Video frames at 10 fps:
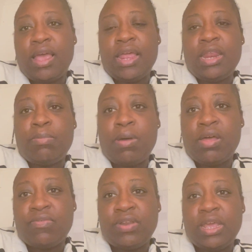any
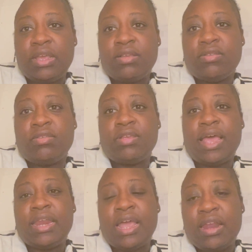birthdays,
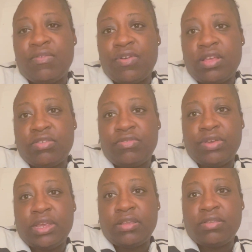any
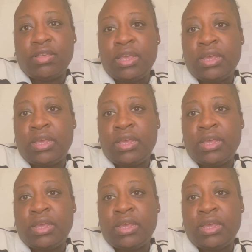anniversaries,